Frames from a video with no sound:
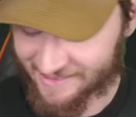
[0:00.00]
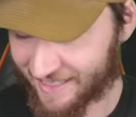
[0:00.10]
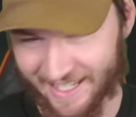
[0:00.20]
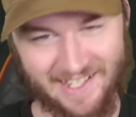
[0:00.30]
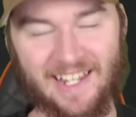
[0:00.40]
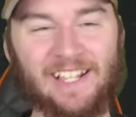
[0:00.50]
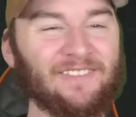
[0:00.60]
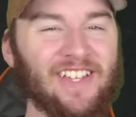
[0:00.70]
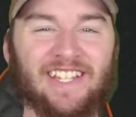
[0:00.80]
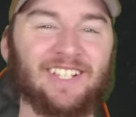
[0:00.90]
it's just
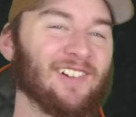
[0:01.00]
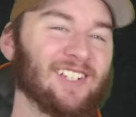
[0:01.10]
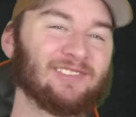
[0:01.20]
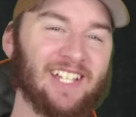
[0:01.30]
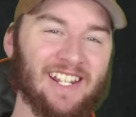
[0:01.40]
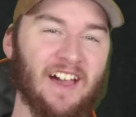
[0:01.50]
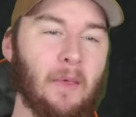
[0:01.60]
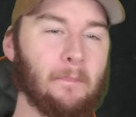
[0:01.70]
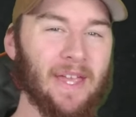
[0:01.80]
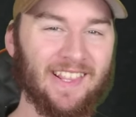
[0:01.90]
fingers crossed we get another
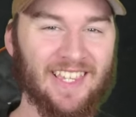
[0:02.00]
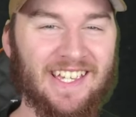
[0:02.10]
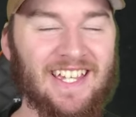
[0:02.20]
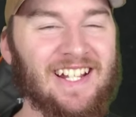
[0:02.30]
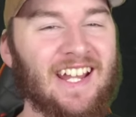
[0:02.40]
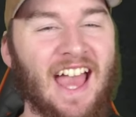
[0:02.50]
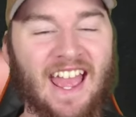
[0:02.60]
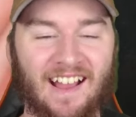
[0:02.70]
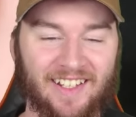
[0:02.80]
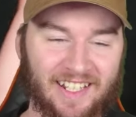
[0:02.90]
big thing here today.
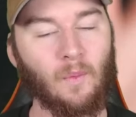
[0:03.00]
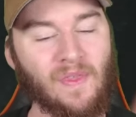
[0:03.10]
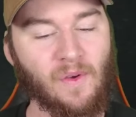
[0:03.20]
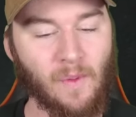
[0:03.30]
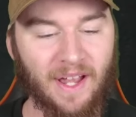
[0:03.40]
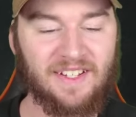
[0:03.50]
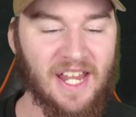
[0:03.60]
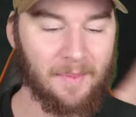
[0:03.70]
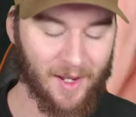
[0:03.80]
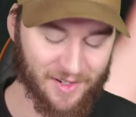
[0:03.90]
I think with the way
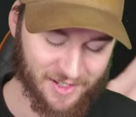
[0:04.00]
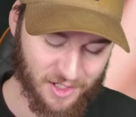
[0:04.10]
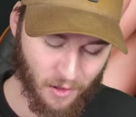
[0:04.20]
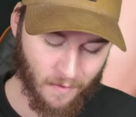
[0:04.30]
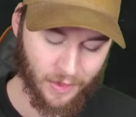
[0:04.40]
Team Coach has gone